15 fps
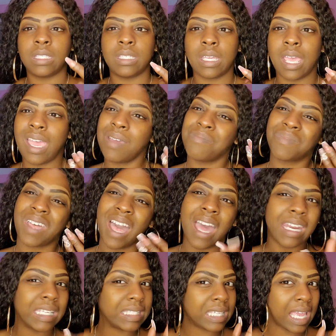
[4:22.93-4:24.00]
I'm kind
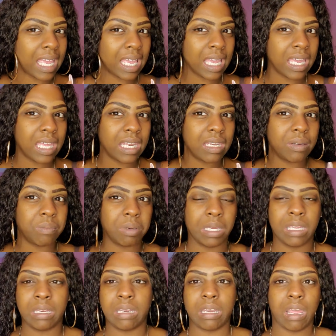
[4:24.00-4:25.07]
of tan,
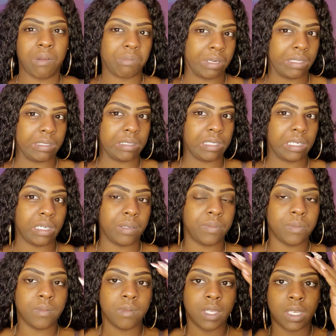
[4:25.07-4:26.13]
but not really tan.
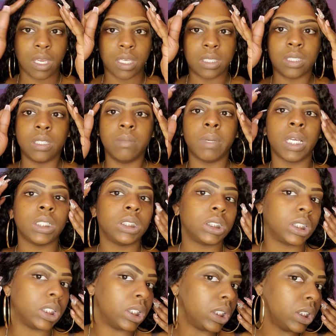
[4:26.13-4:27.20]
I see my
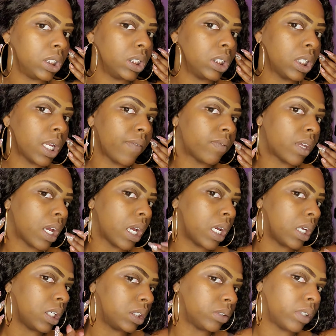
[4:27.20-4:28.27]
skin after I
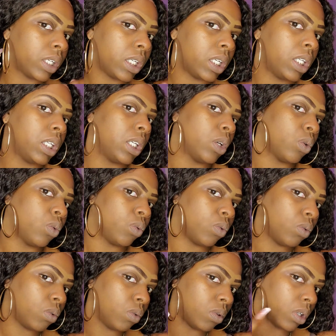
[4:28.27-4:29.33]
hydrated it.
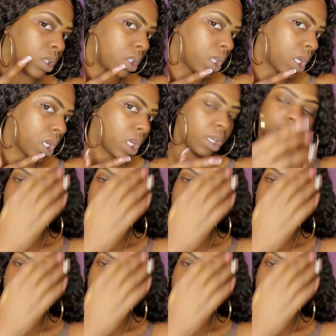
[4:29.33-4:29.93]
Ooh, look at that.